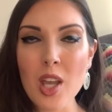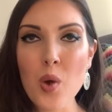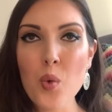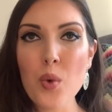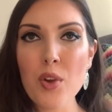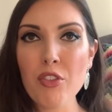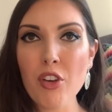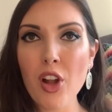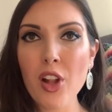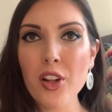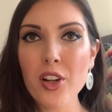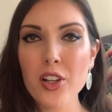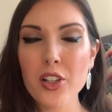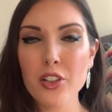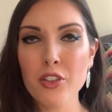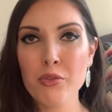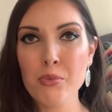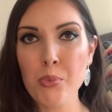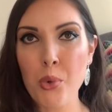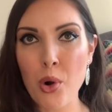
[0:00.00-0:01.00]
We've all
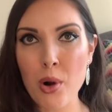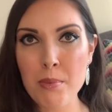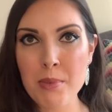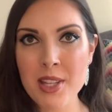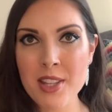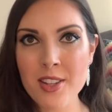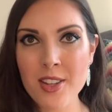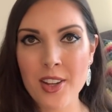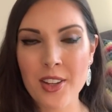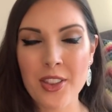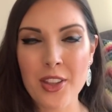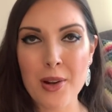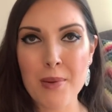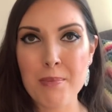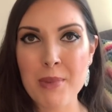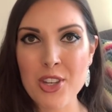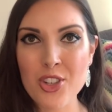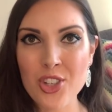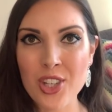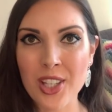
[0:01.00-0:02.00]
heard of Mormons on their
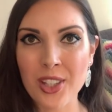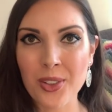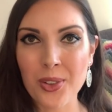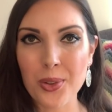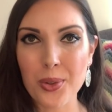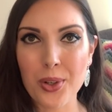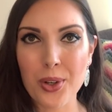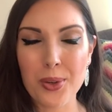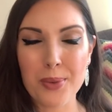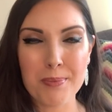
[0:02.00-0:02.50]
mission who